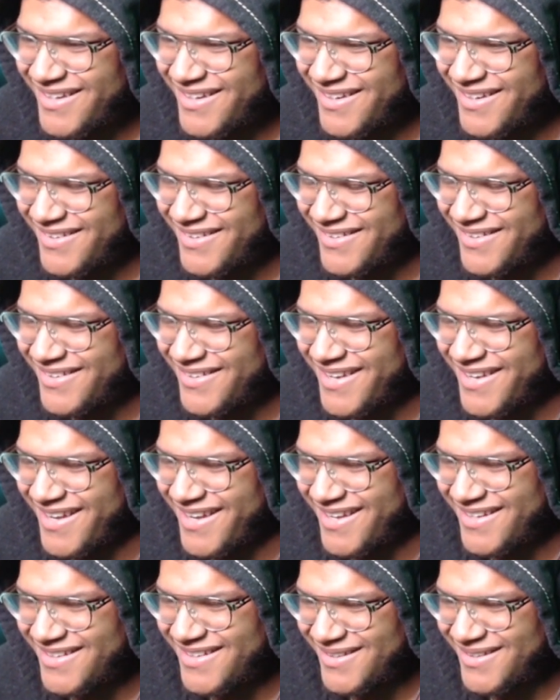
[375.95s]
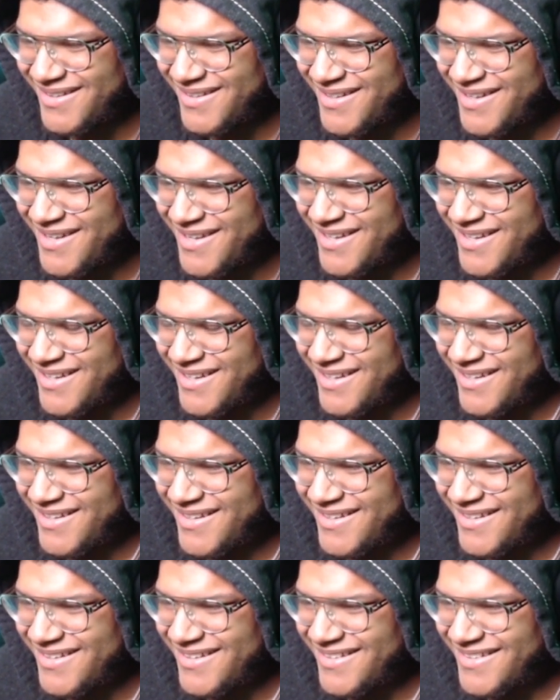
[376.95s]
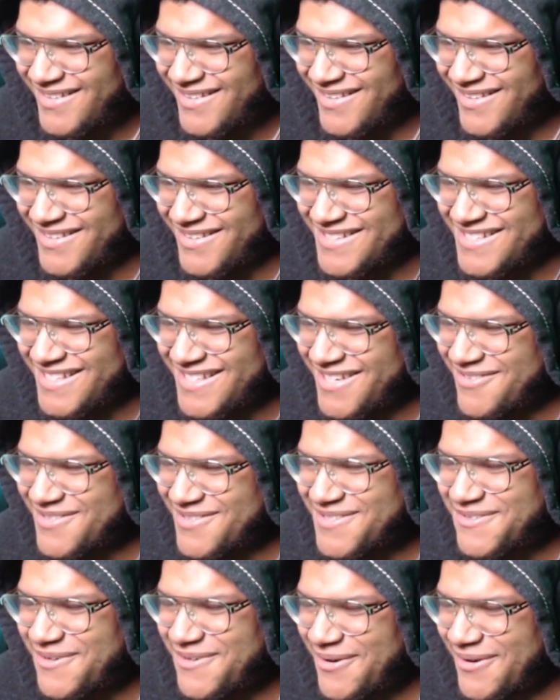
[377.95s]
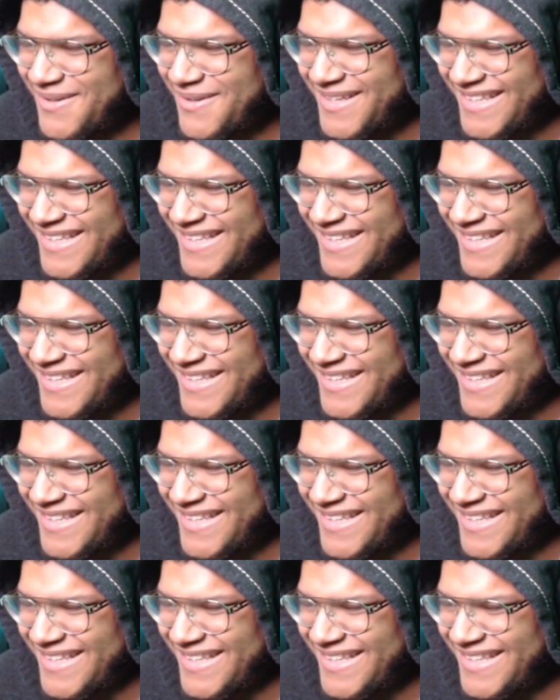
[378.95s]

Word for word: oh, no, okay. But this nigga was trolling.